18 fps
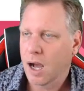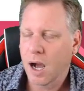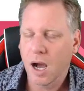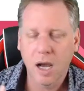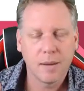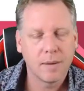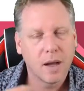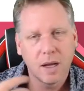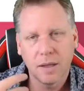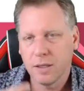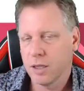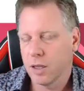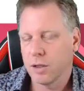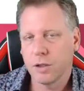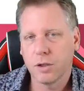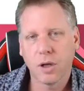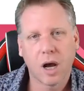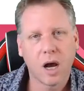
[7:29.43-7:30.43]

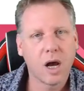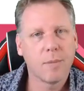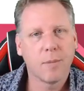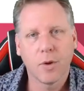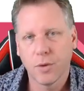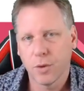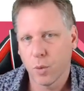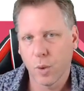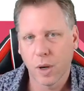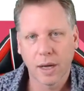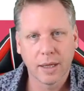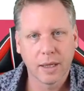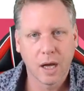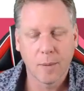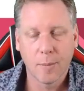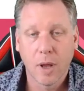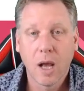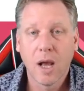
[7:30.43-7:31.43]
I'm on the way.
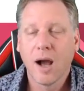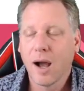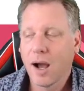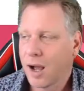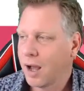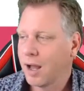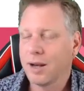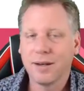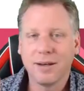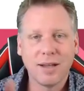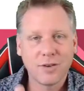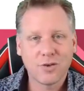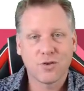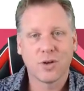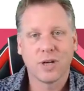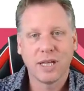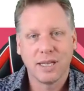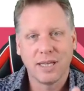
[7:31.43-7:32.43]
I
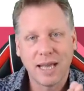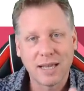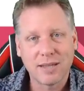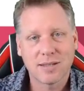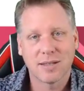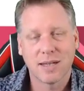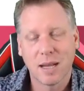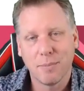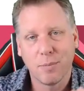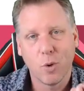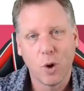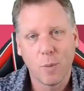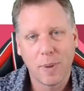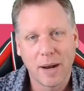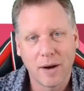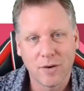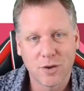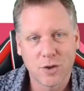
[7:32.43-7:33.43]
literally yesterday bought
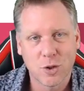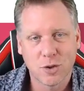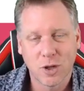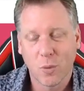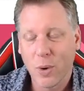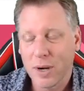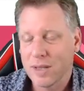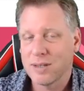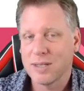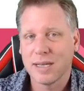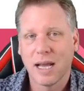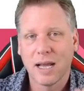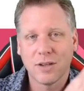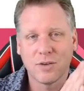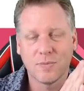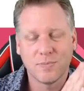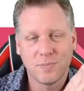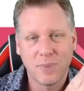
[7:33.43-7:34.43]
a pair of shoes. I went in to get
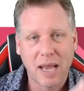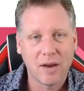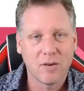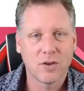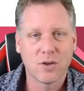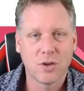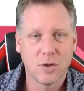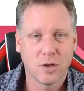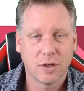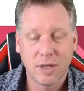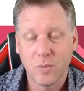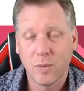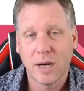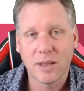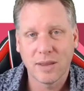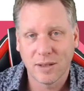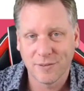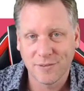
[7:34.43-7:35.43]
a pair of shoes. I didn't
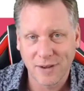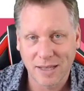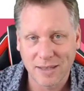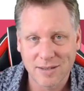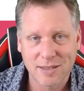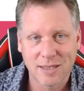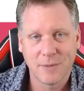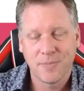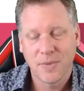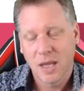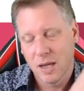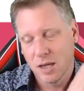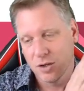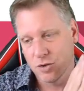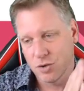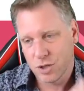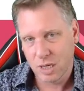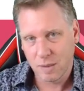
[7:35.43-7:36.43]
want anything fancy,
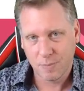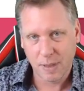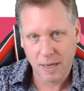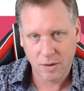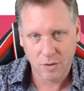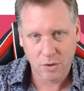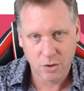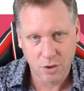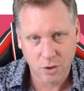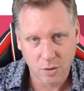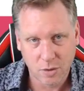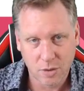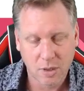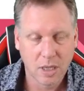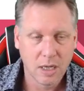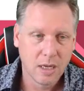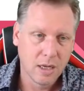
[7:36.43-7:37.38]
cheap pair of shoes.